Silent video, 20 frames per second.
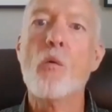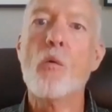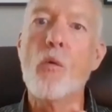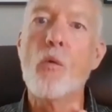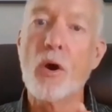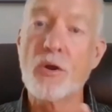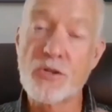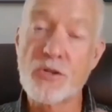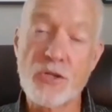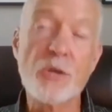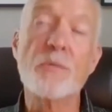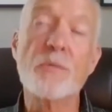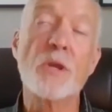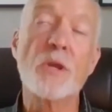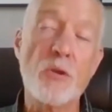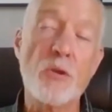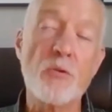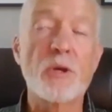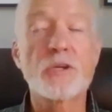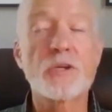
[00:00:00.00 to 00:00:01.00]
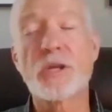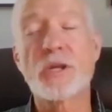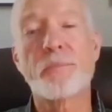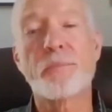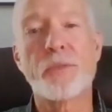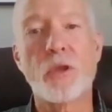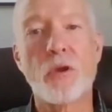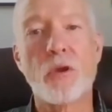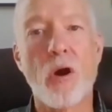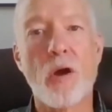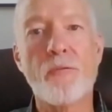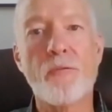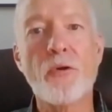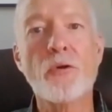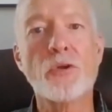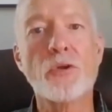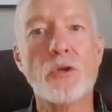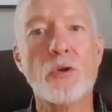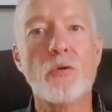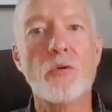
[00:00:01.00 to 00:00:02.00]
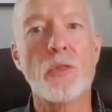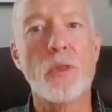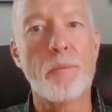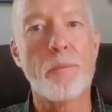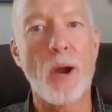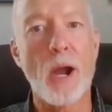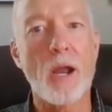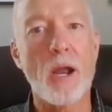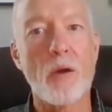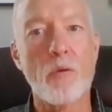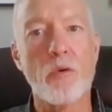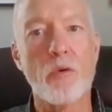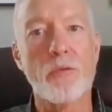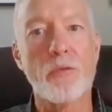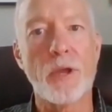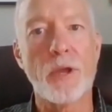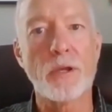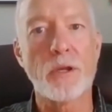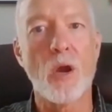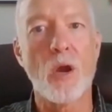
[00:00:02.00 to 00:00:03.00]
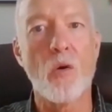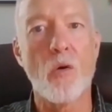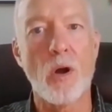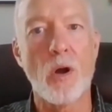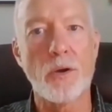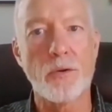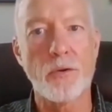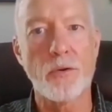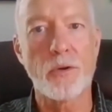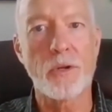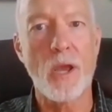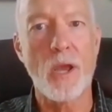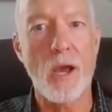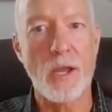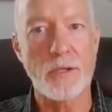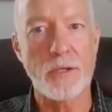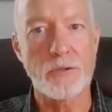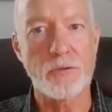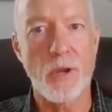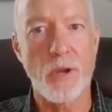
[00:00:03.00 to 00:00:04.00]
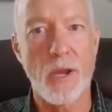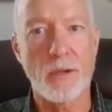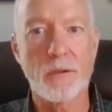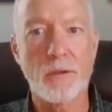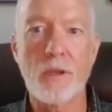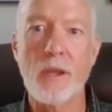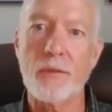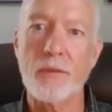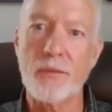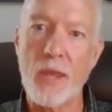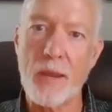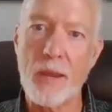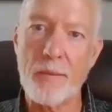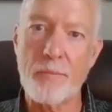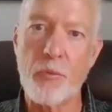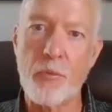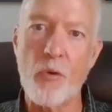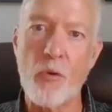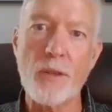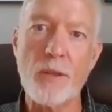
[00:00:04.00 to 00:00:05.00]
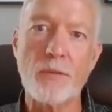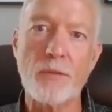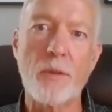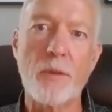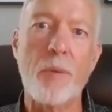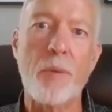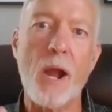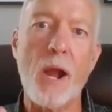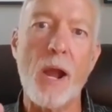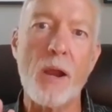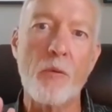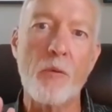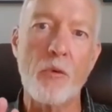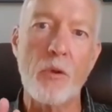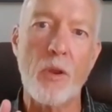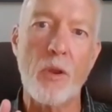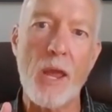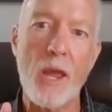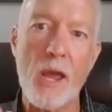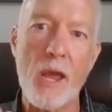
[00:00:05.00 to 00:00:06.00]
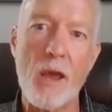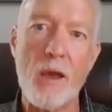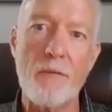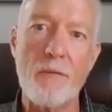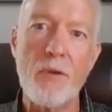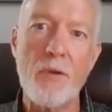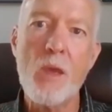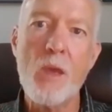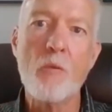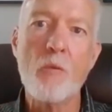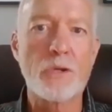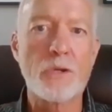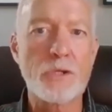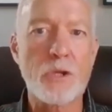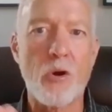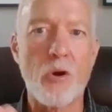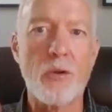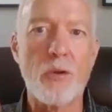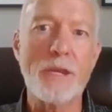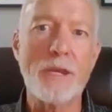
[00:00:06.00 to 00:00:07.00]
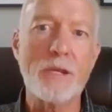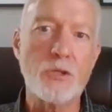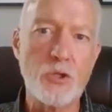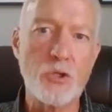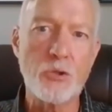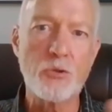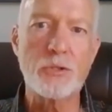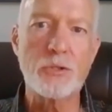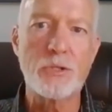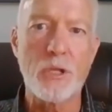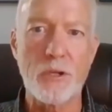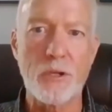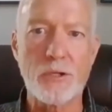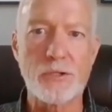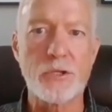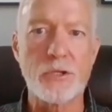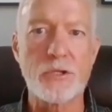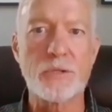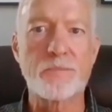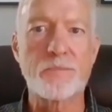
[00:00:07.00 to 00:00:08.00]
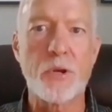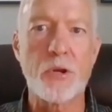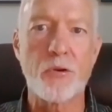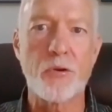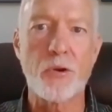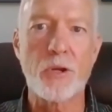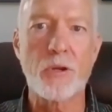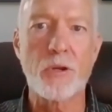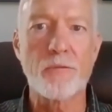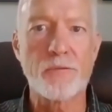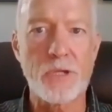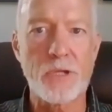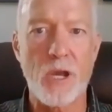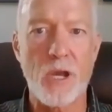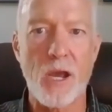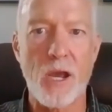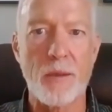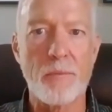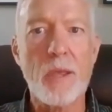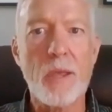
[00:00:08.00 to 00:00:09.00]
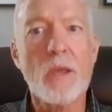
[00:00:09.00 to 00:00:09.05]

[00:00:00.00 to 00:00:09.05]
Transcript: Assuming you accept the offer, you and the buyer will then go under contract. At that point, the buyer will have what's called a due diligence period of time.